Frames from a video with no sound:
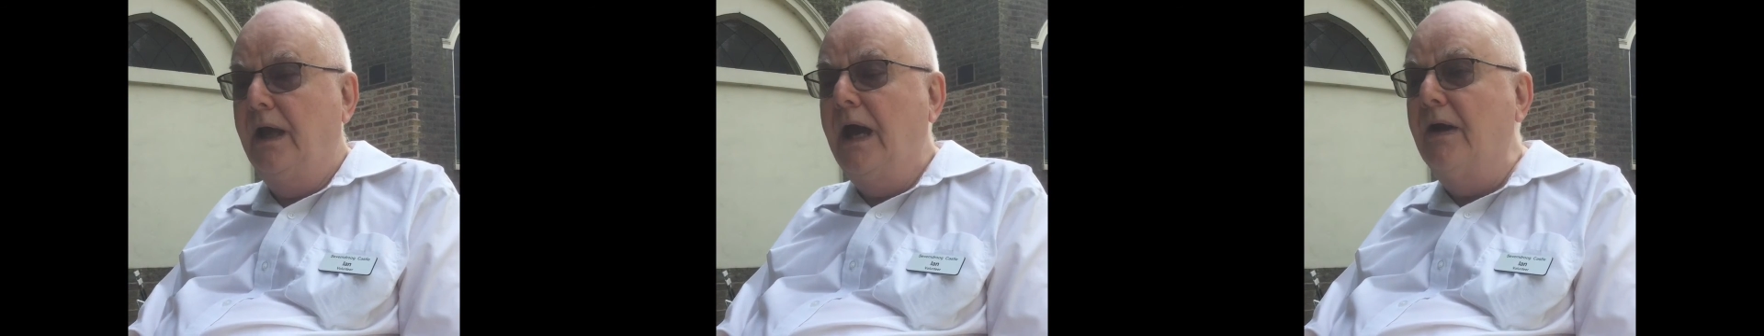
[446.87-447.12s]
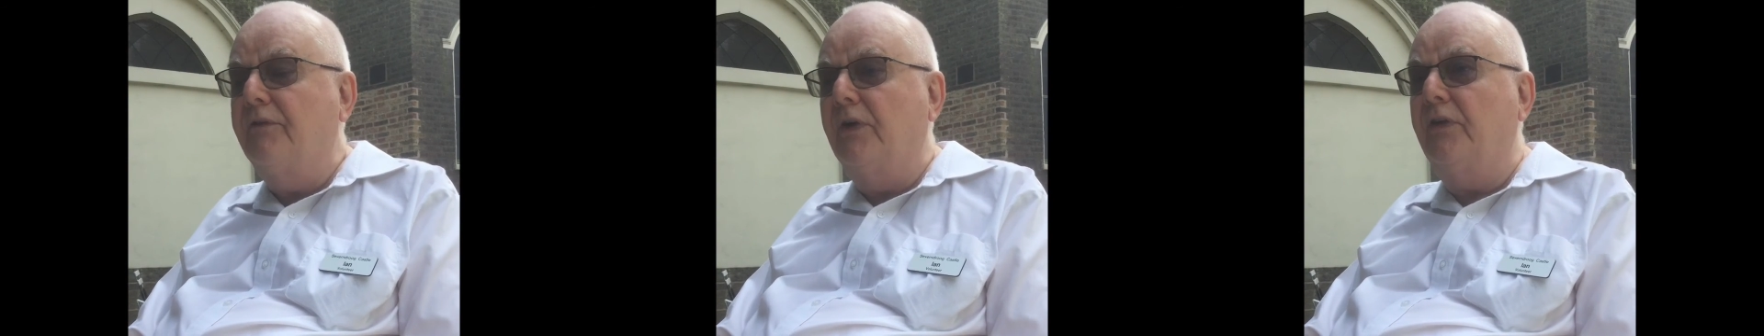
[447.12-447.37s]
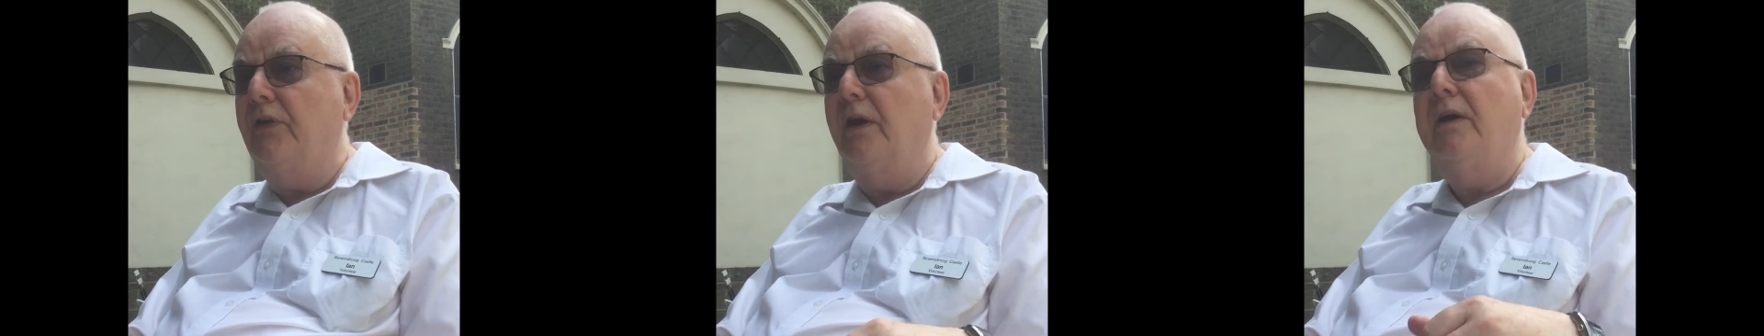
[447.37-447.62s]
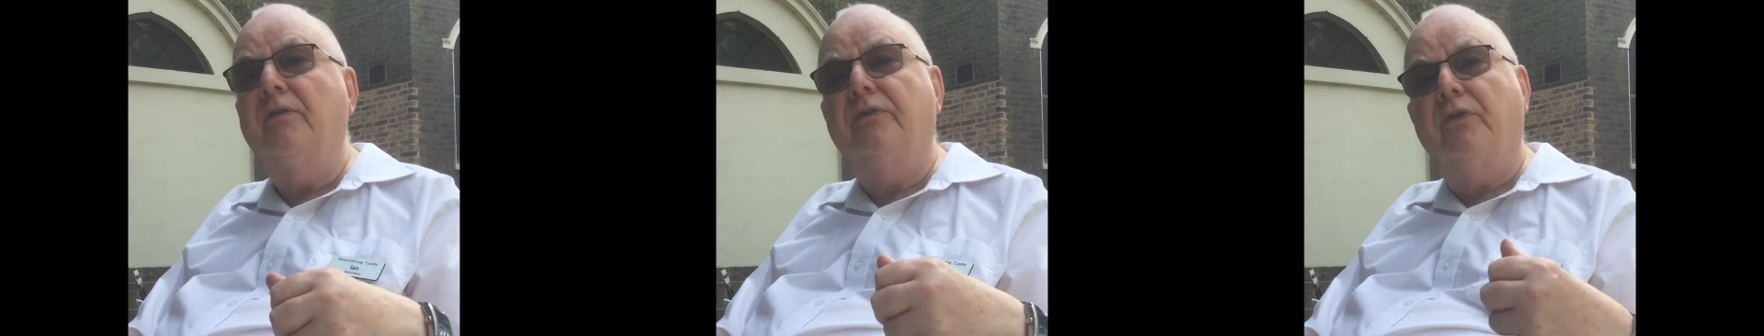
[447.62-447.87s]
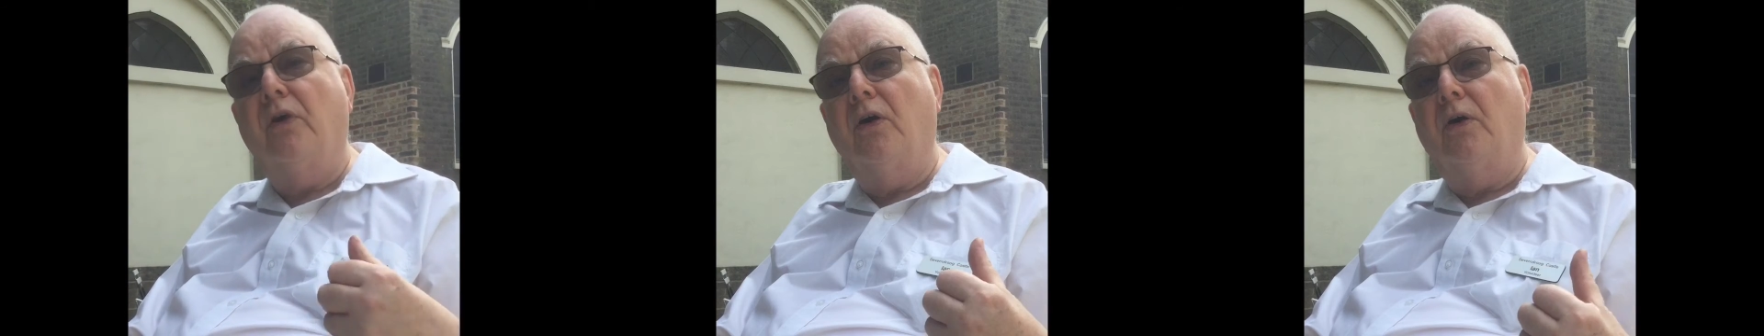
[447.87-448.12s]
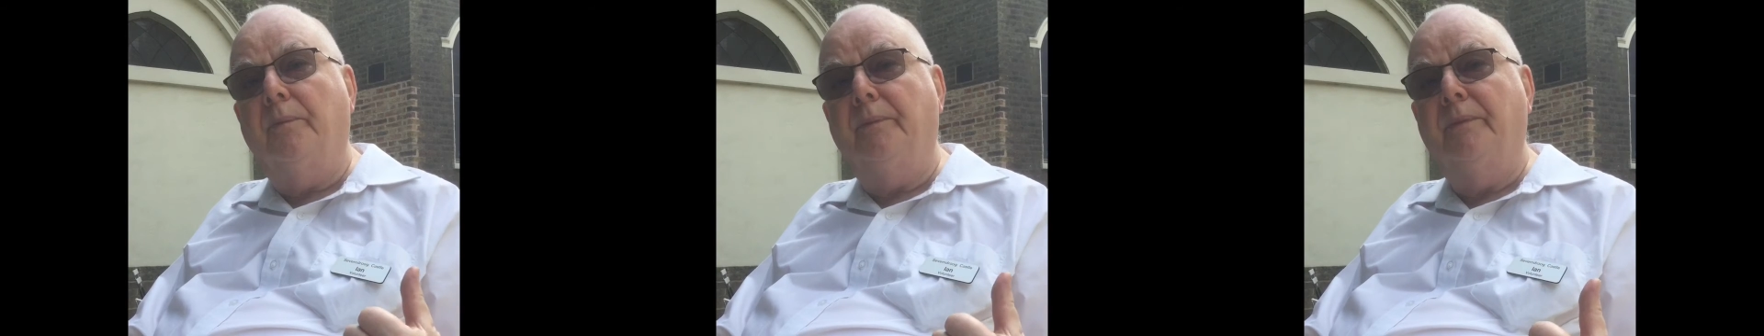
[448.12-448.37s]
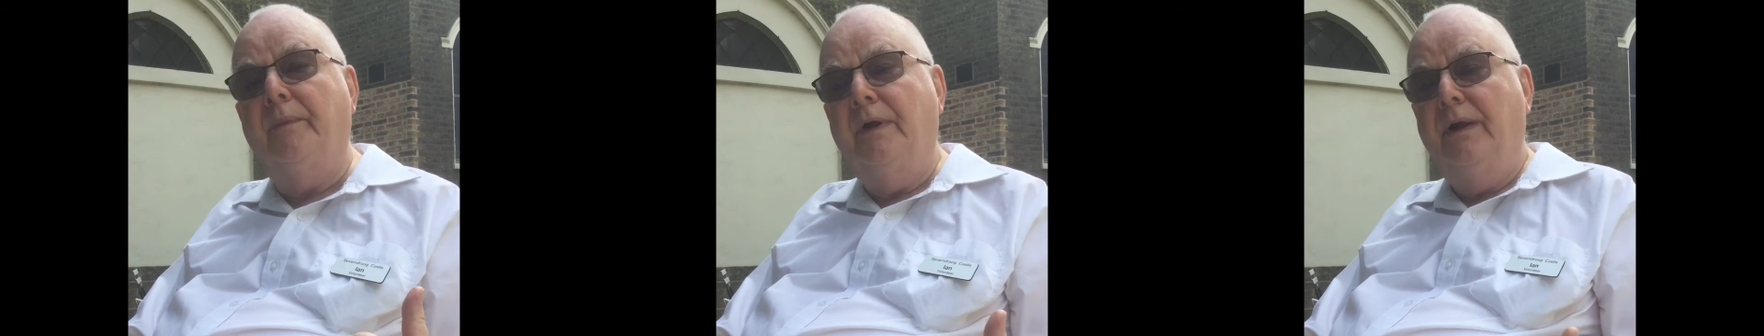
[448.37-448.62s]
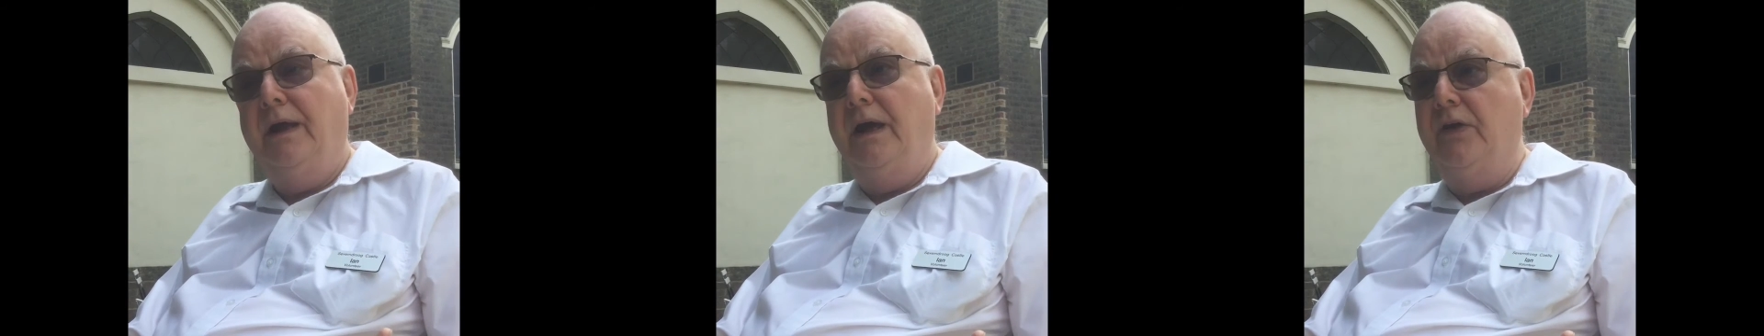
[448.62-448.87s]
Everything from
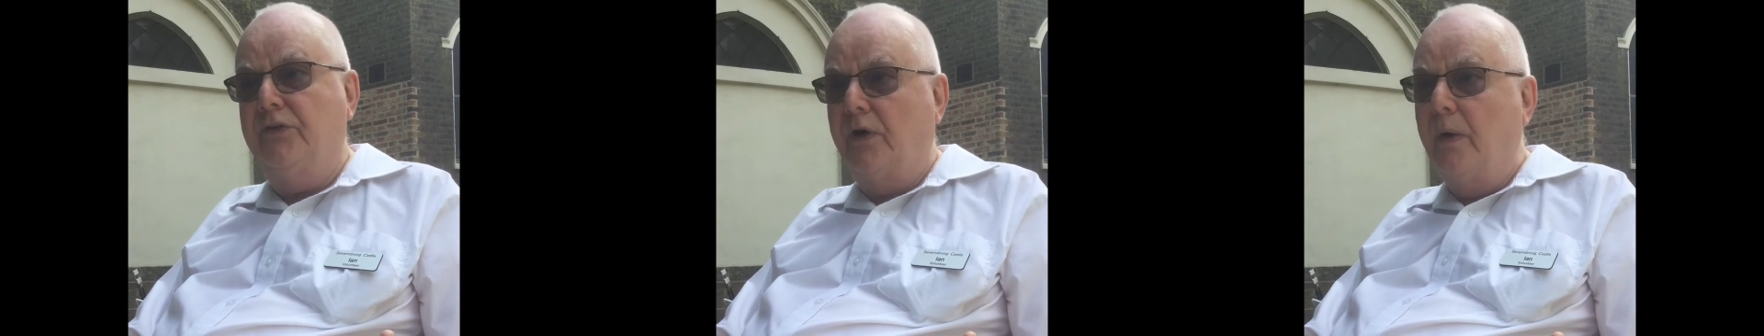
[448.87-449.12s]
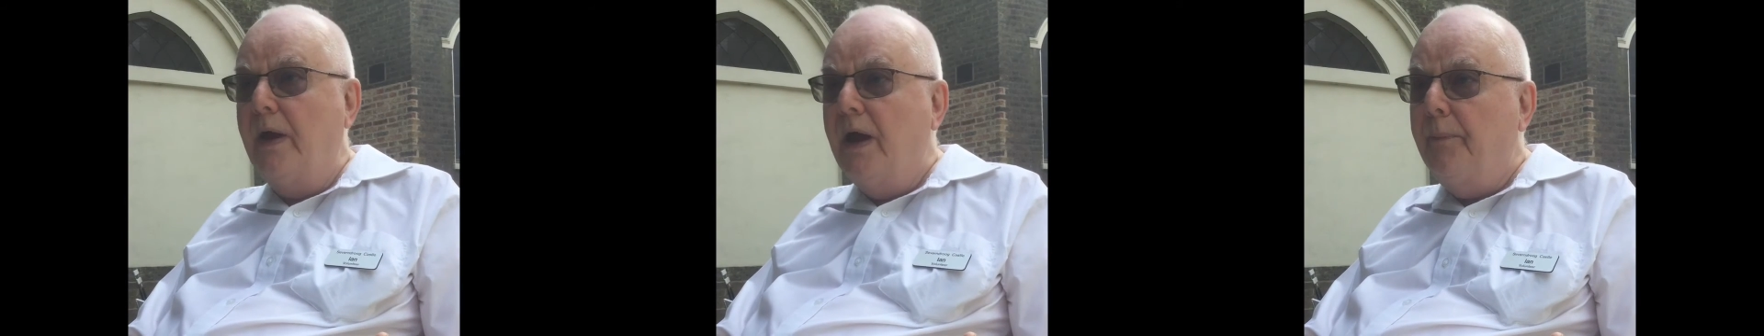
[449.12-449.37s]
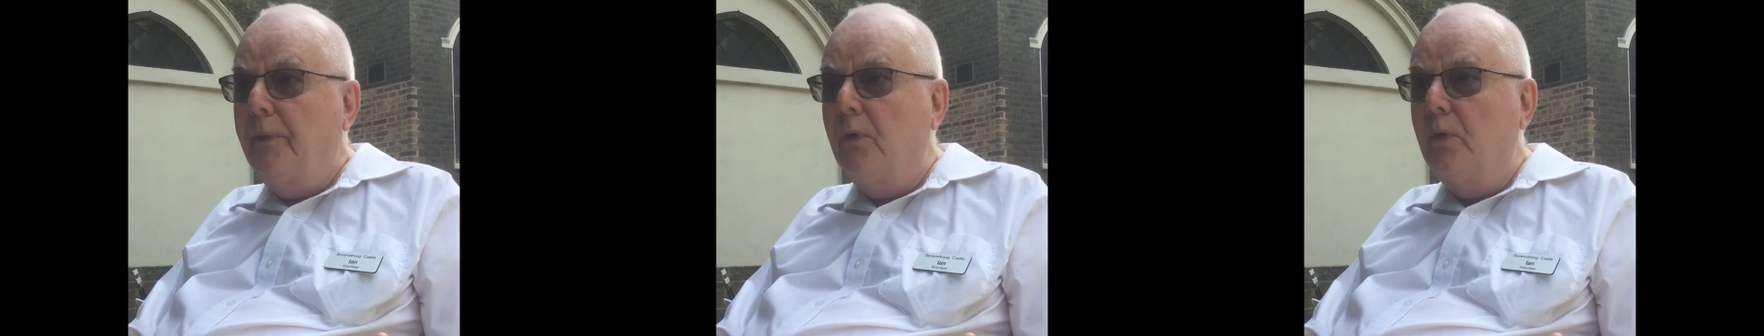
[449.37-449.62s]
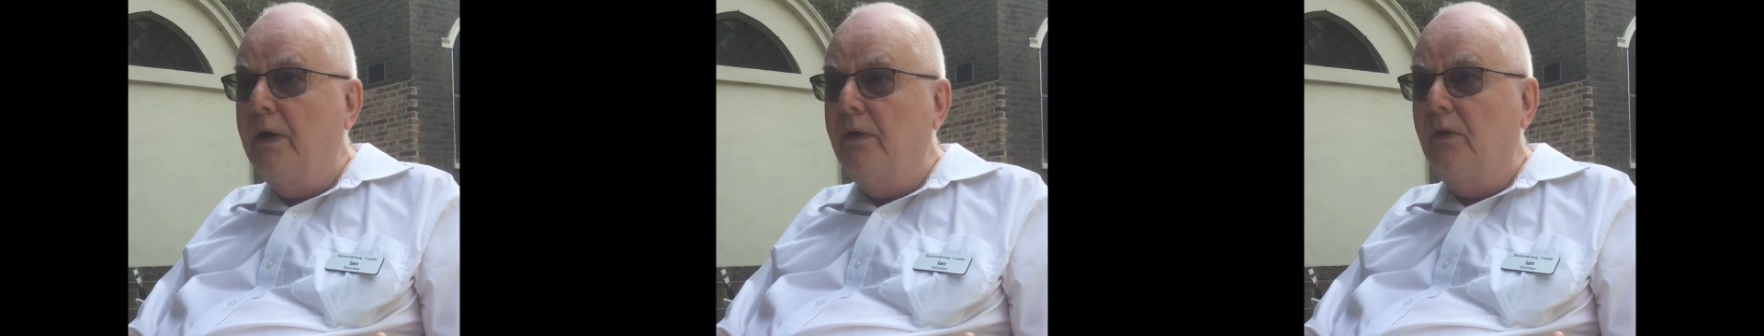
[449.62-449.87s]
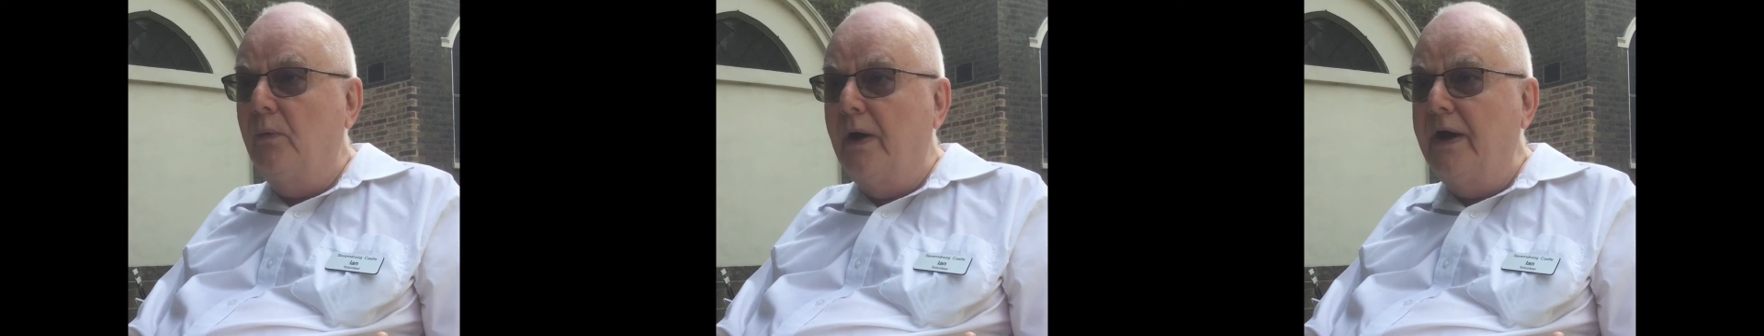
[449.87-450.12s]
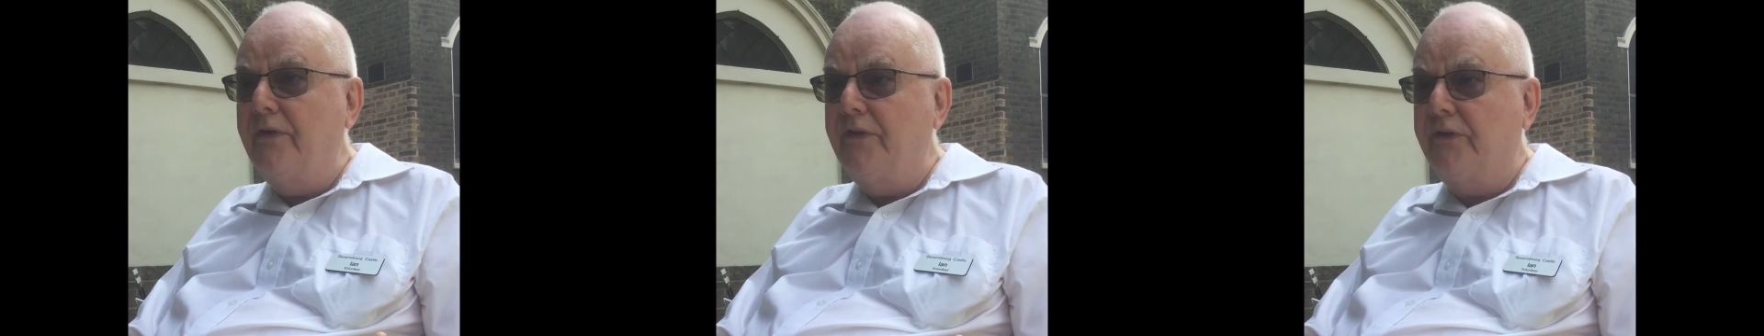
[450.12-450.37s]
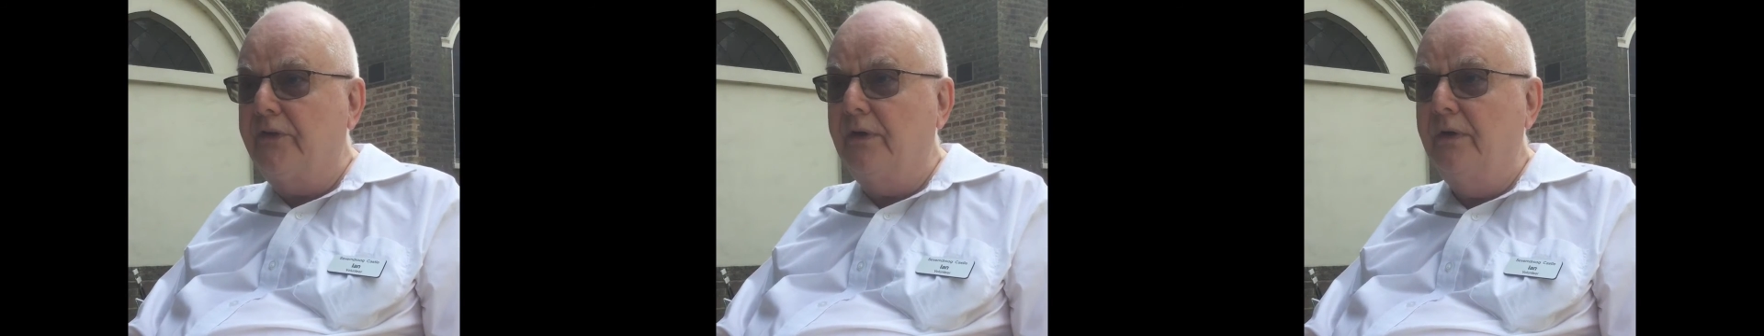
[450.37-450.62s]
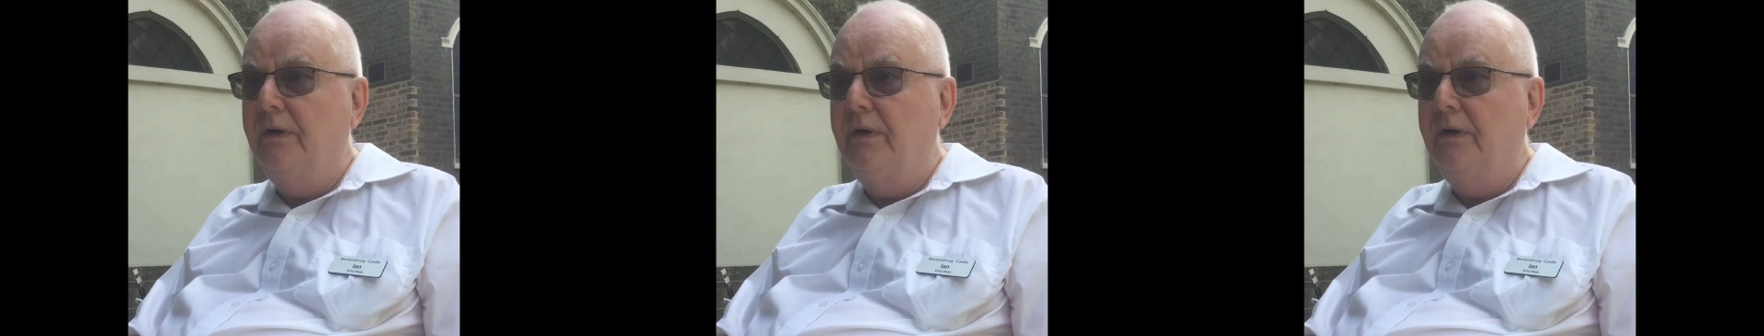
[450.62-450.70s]
Heathrow Airport in the west